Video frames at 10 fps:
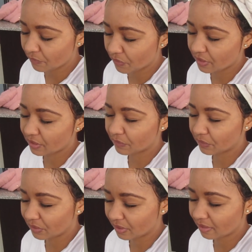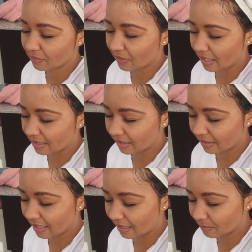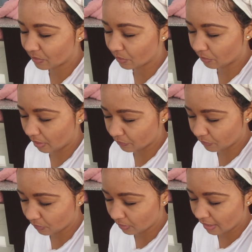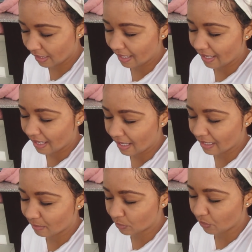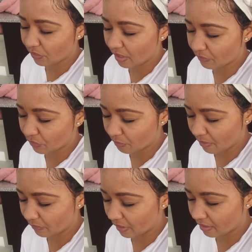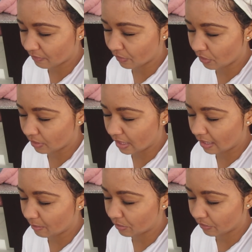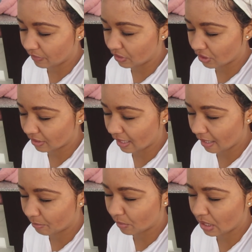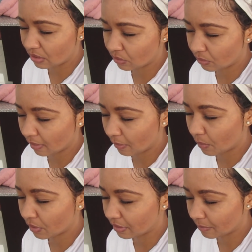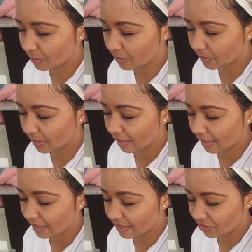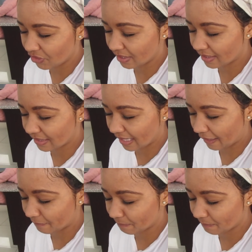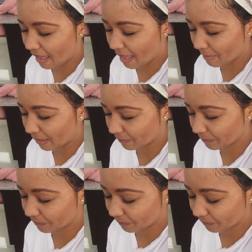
For this food, Father, I'm so grateful. And I'm so thankful, my Father, for your daily provision. I praise you, I worship you. In Jesus' name, Amen.